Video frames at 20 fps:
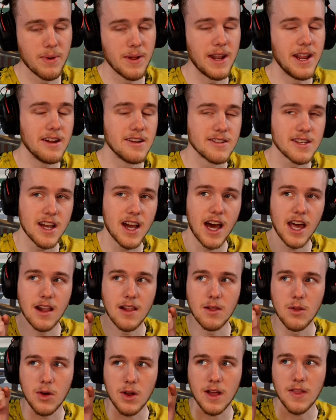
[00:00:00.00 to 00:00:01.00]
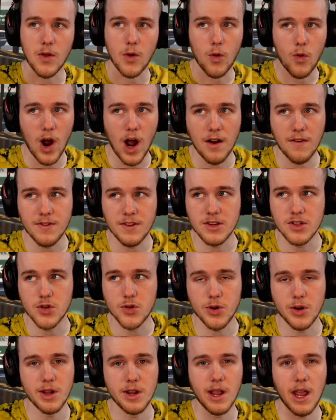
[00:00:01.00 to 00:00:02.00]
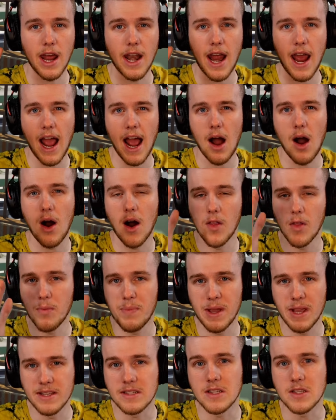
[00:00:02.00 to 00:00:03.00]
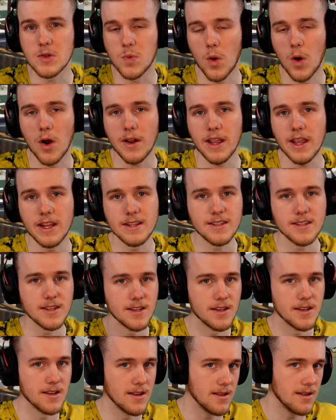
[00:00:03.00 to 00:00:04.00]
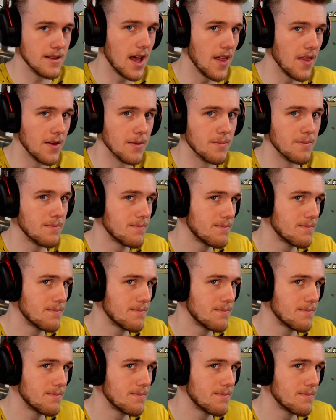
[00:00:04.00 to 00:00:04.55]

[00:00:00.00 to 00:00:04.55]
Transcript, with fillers: but here's a kind of look at the crafting tree and how other pieces work into other